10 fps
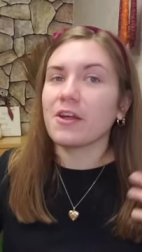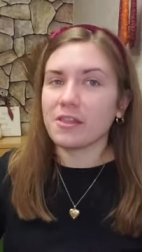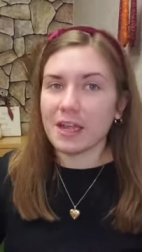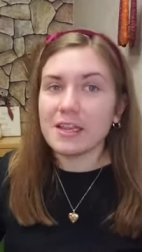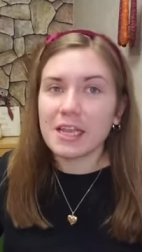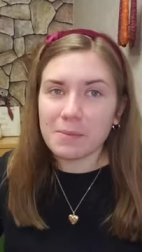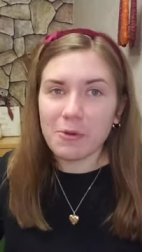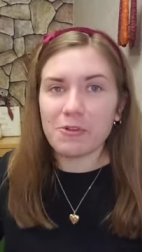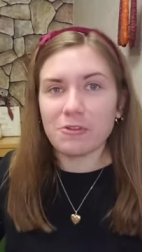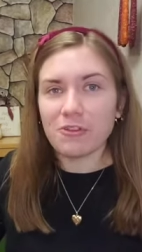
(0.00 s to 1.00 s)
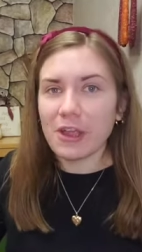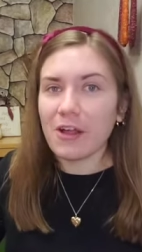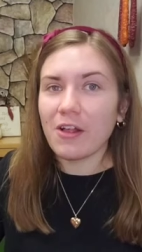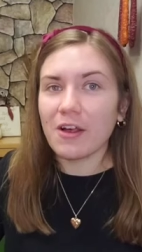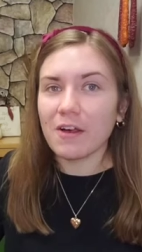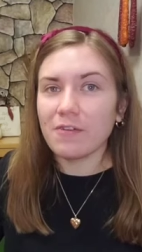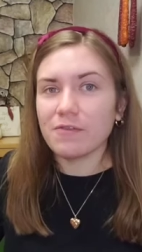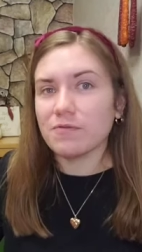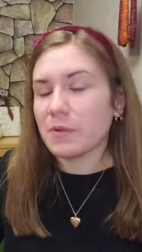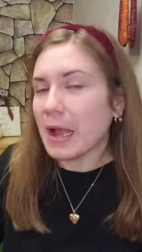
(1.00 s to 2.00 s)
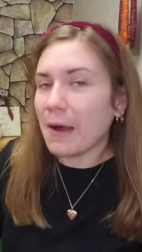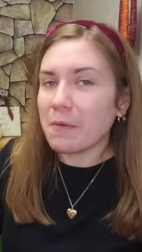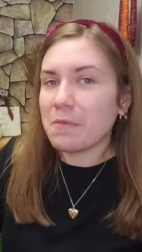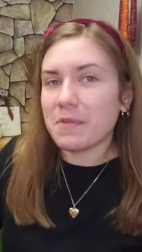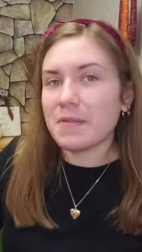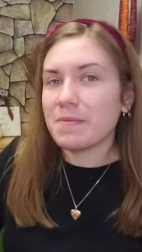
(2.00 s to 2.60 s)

authentic portrayal of how